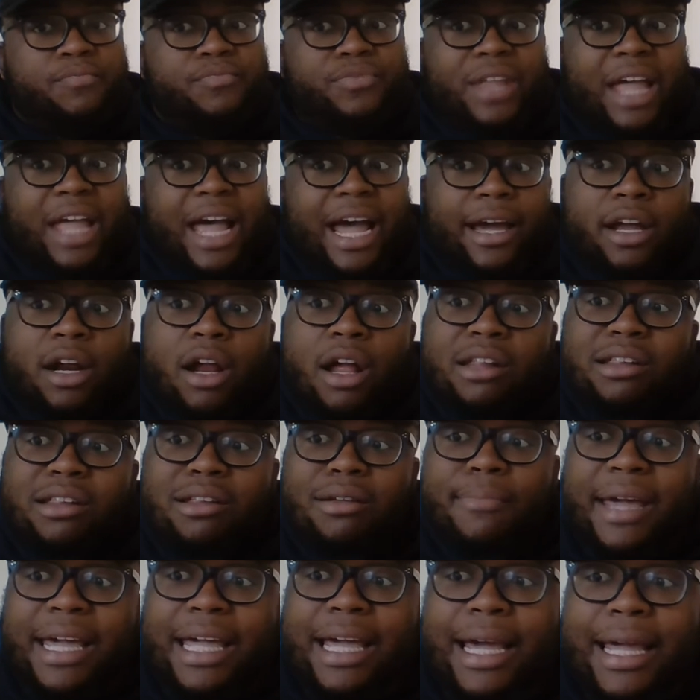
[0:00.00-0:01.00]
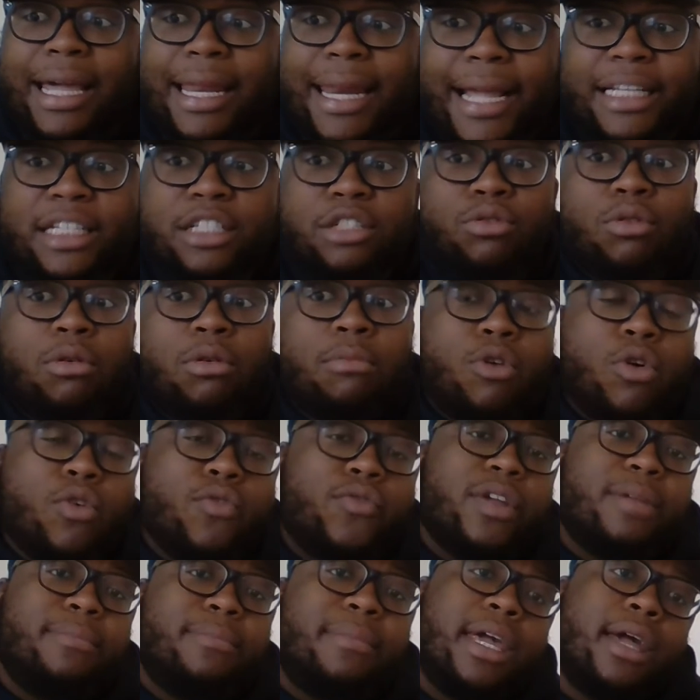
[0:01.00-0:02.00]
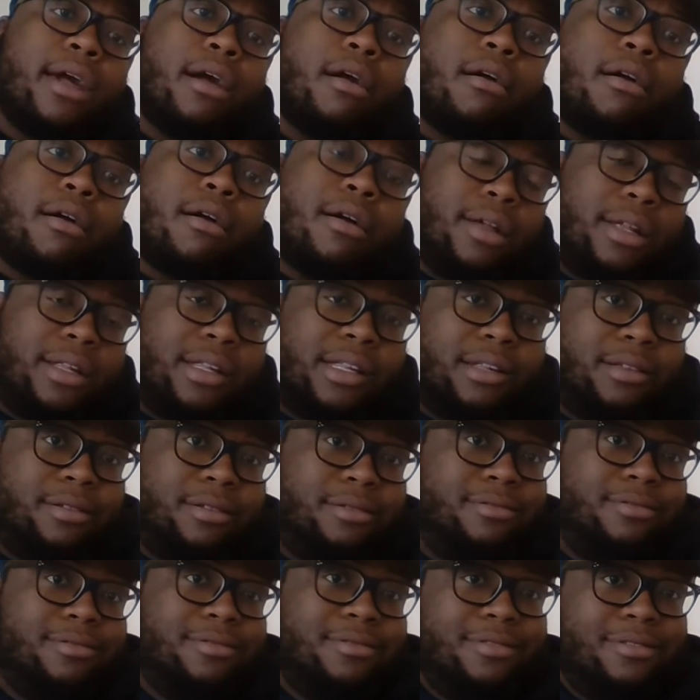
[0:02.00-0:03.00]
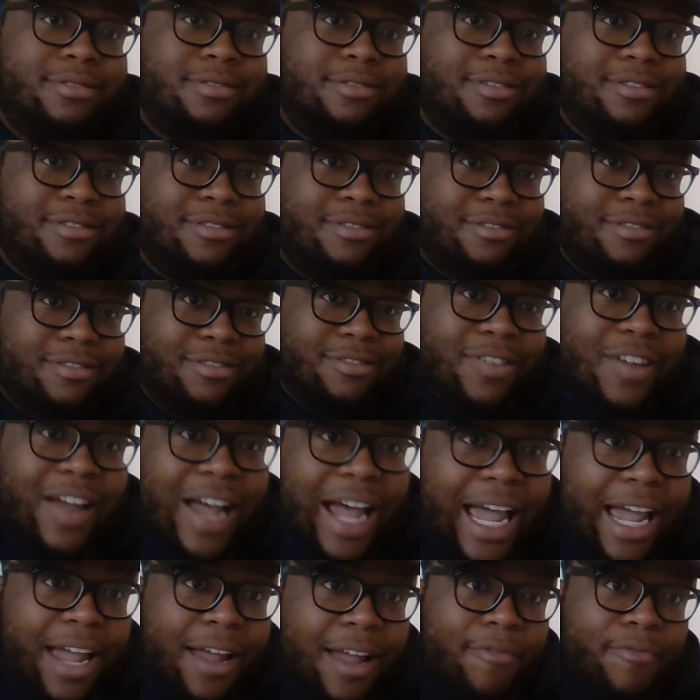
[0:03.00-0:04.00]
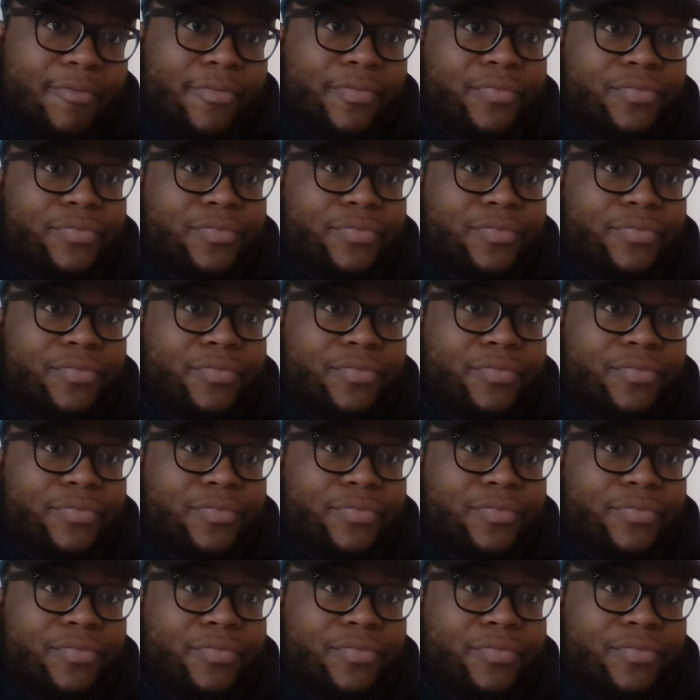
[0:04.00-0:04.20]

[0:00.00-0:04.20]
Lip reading: I can also make a connection to a movie, Mean Girls. Right?